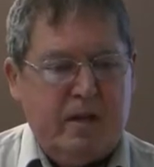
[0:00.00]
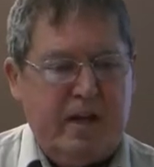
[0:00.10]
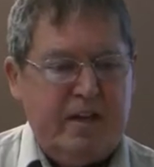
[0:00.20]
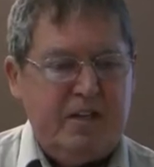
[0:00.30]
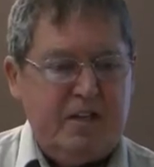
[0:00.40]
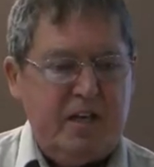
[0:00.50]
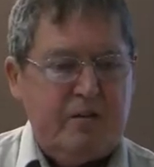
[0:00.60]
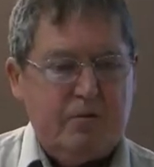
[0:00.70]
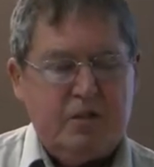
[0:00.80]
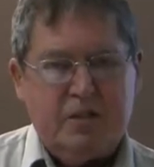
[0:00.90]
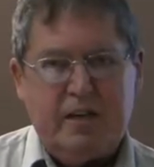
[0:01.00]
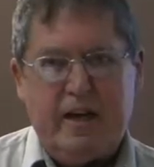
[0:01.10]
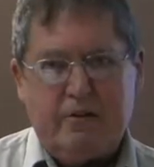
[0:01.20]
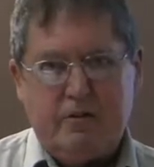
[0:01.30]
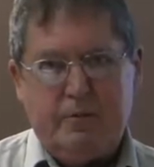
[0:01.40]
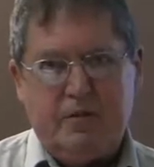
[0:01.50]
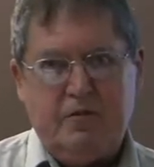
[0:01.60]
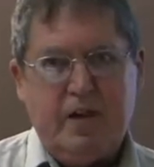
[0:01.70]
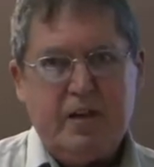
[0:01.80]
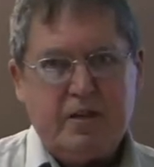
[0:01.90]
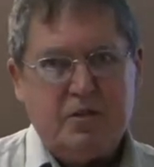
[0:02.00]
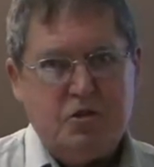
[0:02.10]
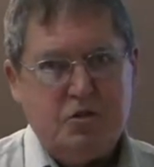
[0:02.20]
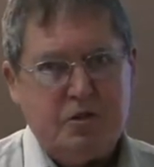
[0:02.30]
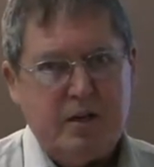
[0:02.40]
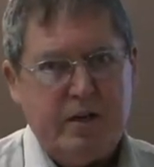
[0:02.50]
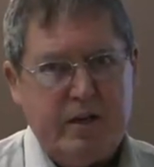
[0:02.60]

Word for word: And indeed, when Sennacherib invaded Judah